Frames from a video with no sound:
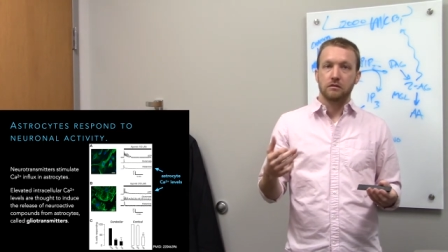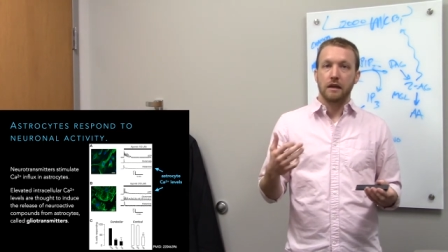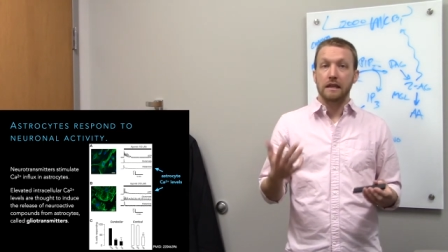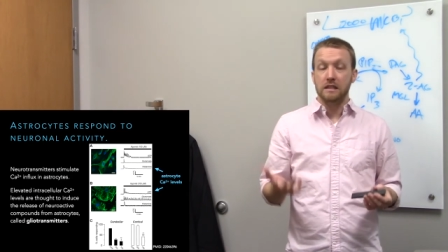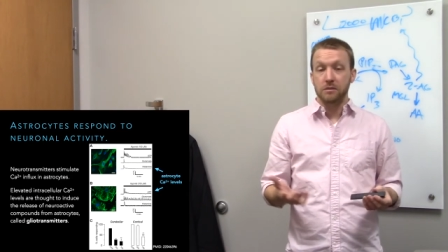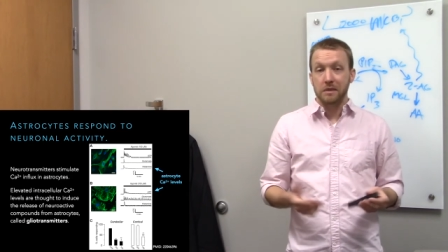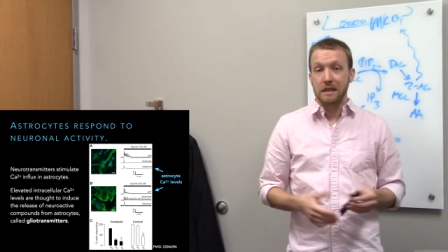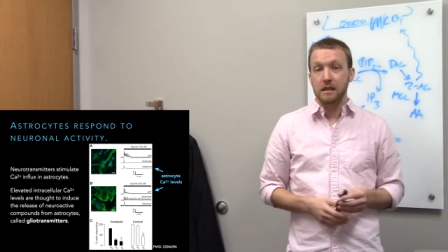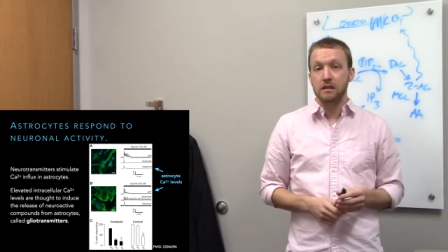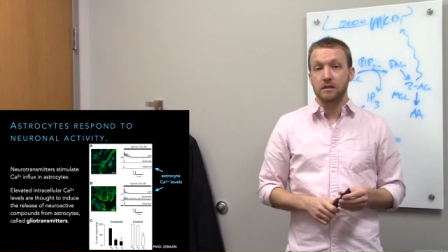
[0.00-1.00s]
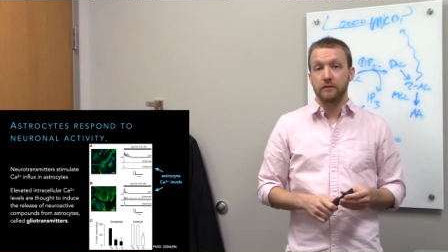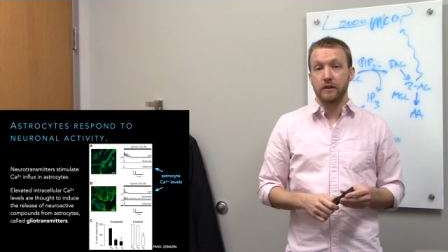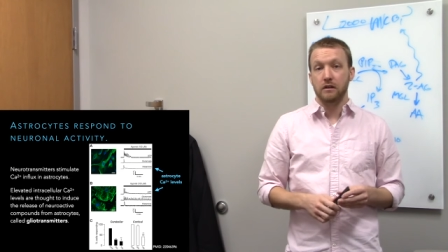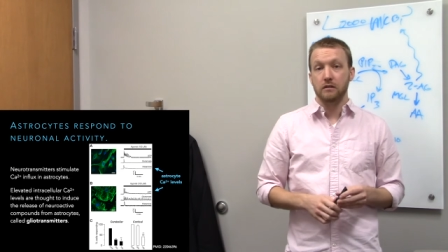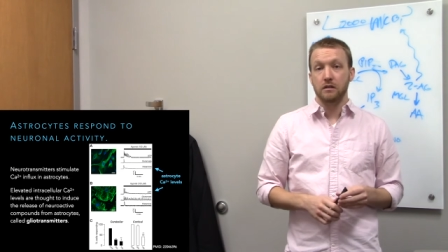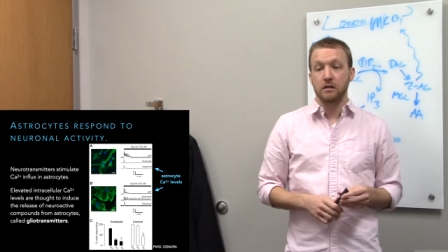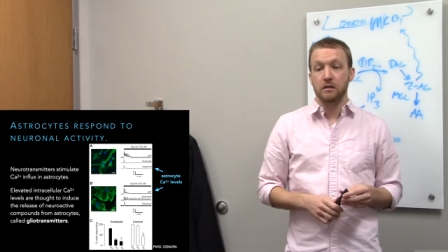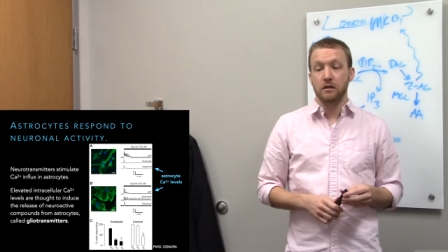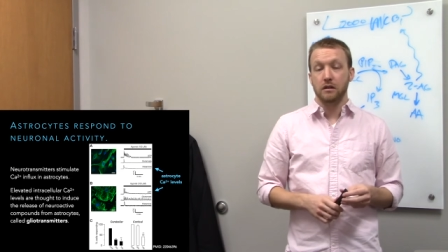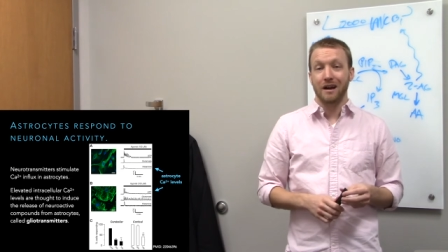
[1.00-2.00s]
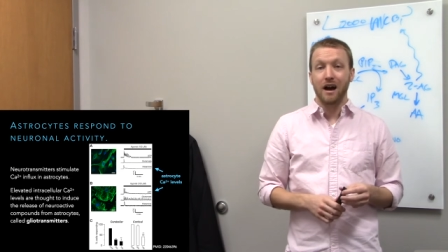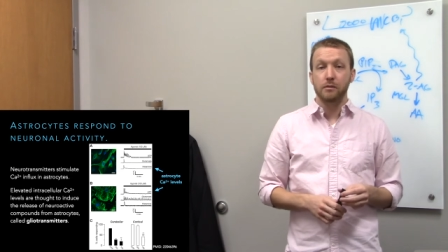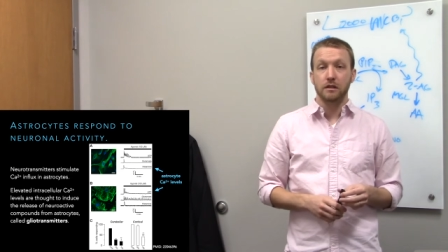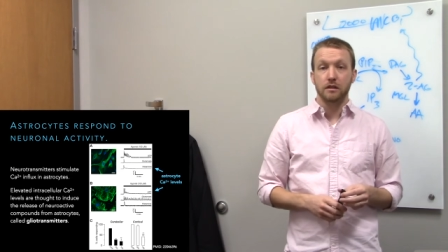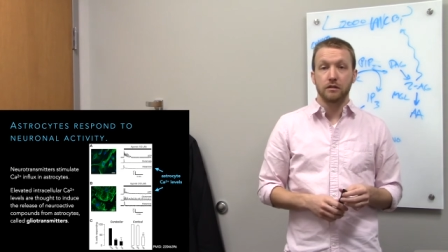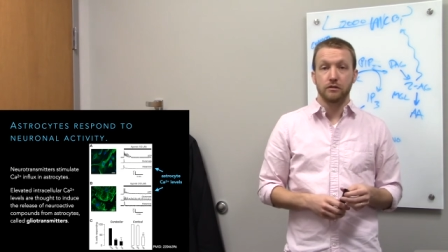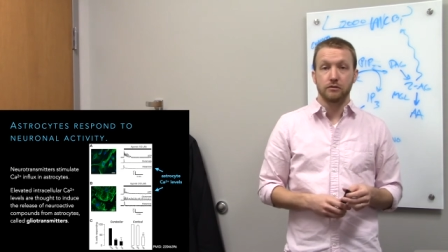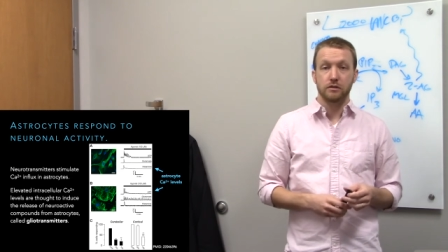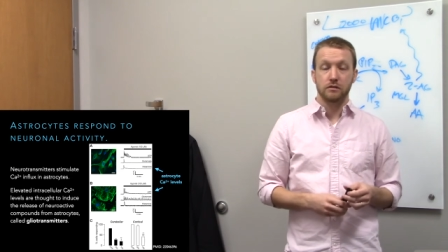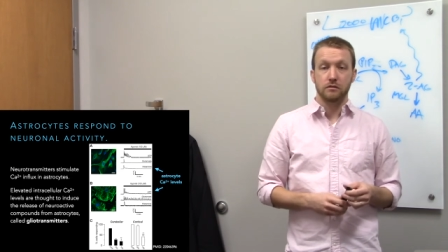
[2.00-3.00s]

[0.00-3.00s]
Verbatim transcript: ATP is a fairly uh, commonly used